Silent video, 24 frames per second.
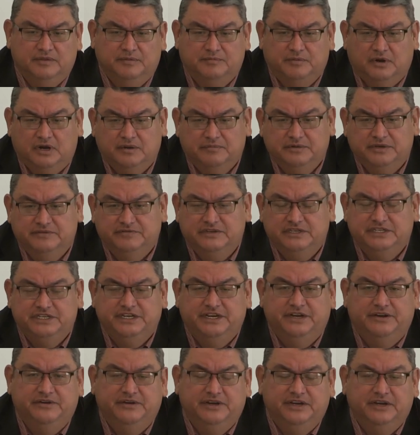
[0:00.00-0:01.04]
Department of
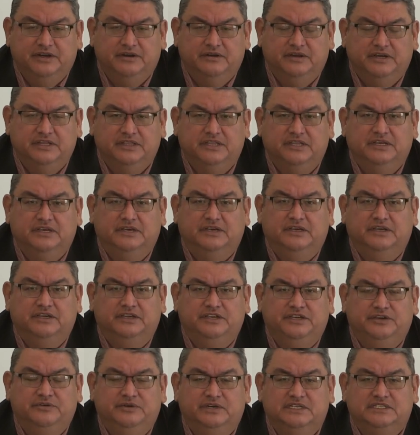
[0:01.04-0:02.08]
Interior, and the
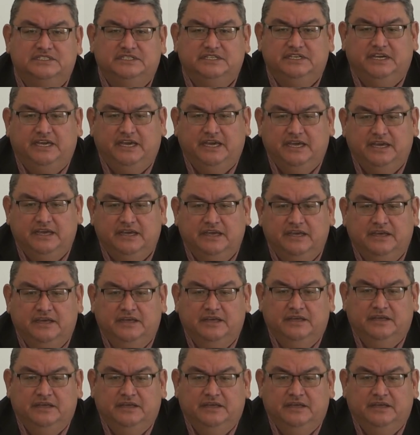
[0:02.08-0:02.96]
USEA,